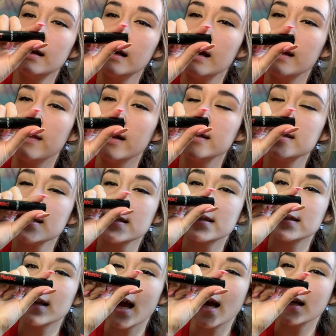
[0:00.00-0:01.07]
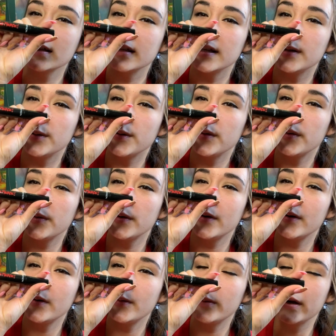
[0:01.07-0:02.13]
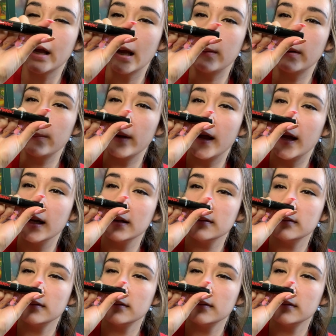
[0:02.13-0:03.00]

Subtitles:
and that's exactly what came to mind.